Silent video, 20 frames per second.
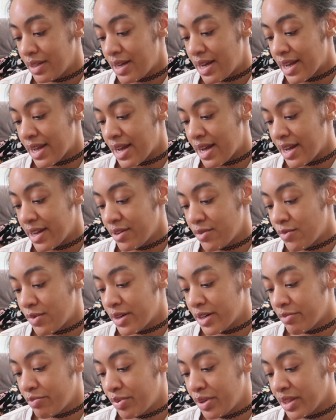I kind of
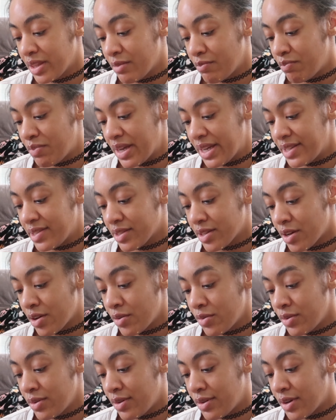want to put the base
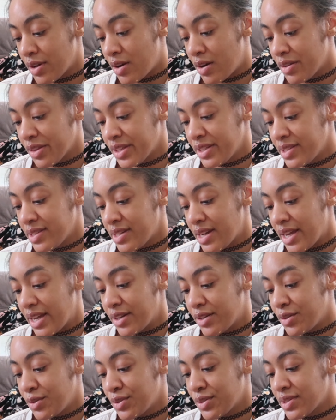coat on all these
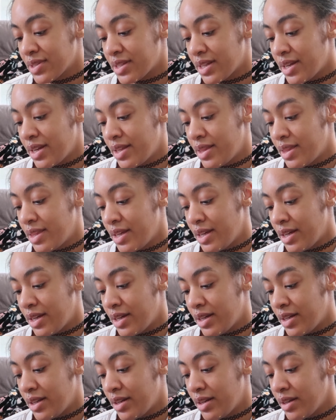nails and
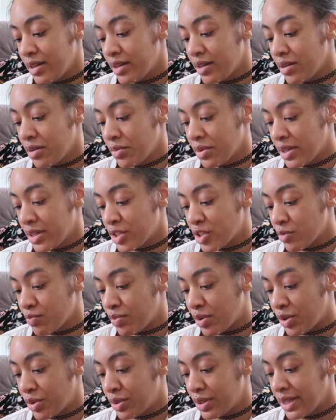then go get
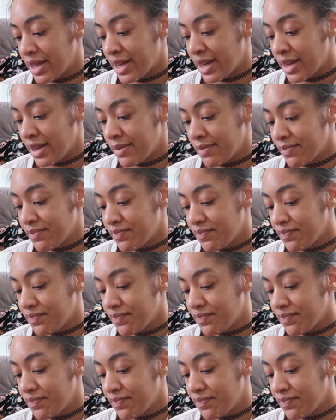Chipotle,